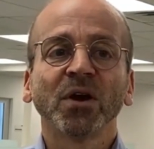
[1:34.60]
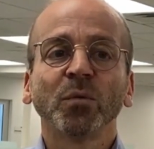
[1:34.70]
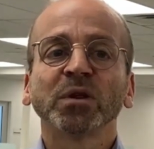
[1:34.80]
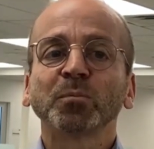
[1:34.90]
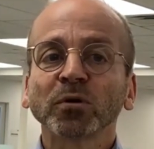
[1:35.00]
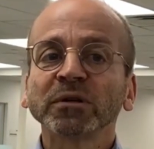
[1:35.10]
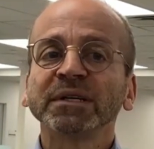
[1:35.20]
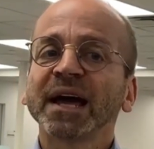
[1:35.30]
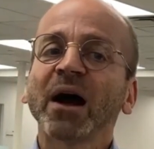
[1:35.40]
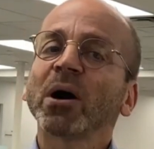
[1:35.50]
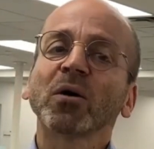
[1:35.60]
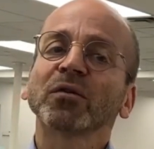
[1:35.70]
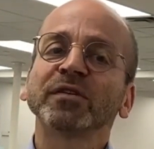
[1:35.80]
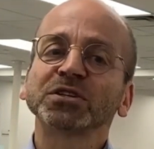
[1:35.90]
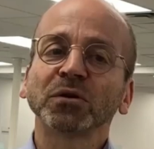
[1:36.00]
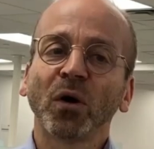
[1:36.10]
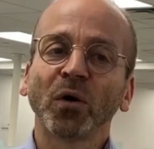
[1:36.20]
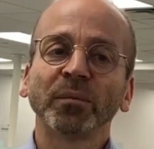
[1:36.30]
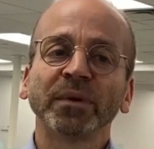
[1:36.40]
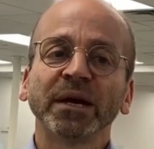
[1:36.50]
With Brooklyn now our official
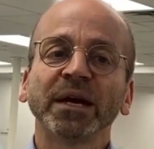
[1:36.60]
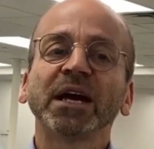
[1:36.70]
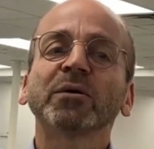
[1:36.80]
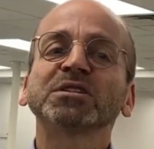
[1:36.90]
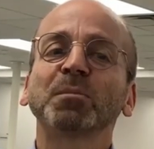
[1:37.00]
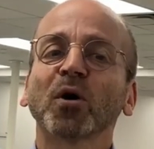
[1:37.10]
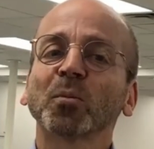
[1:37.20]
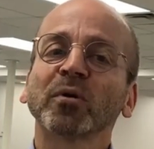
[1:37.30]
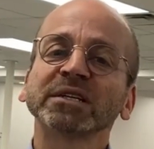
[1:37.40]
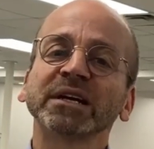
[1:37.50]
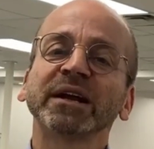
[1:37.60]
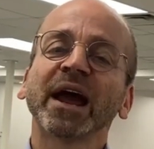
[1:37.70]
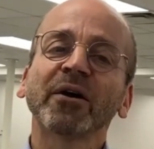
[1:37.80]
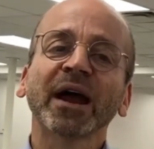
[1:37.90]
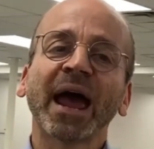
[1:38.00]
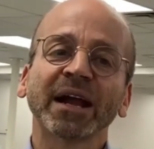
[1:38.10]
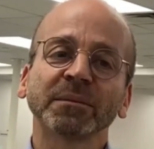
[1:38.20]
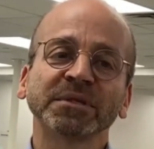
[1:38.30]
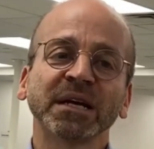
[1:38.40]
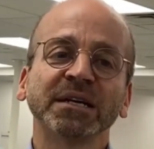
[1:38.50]
home, here is Borough President Eric
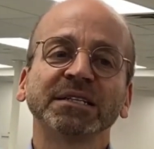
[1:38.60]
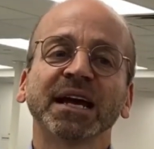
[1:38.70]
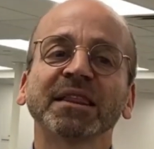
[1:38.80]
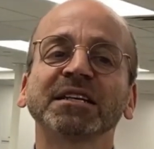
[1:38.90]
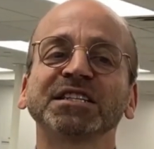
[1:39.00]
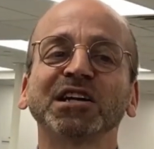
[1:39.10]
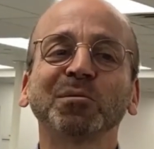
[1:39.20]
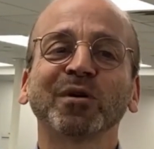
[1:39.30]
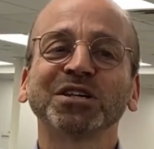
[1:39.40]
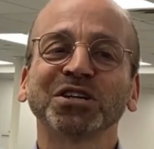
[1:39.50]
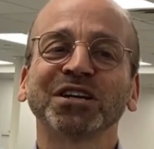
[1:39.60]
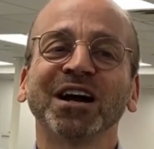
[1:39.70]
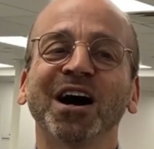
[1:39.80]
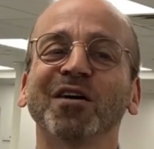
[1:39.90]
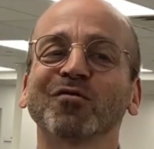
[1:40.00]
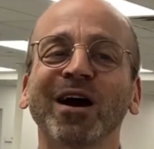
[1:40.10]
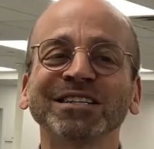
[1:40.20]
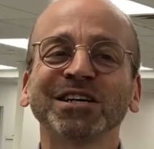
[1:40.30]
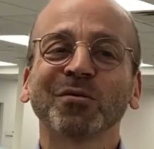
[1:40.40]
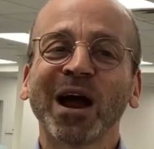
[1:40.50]
Adams to get the celebration of
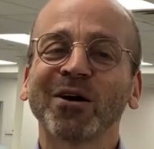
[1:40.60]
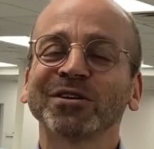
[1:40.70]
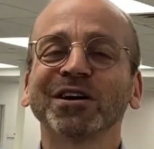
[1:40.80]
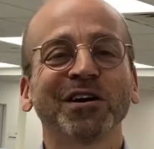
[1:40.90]
Rising Ground